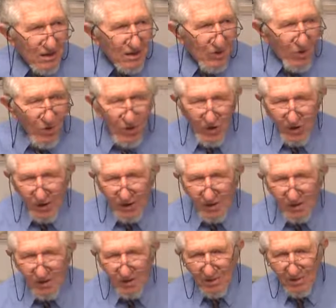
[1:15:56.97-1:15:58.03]
Or,
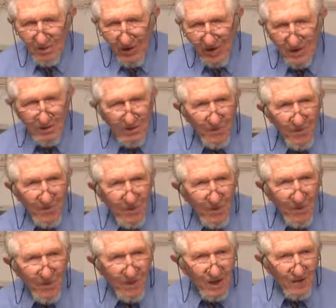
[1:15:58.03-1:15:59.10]
in the case of a
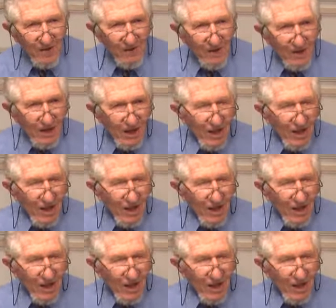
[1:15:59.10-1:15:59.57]
performative, the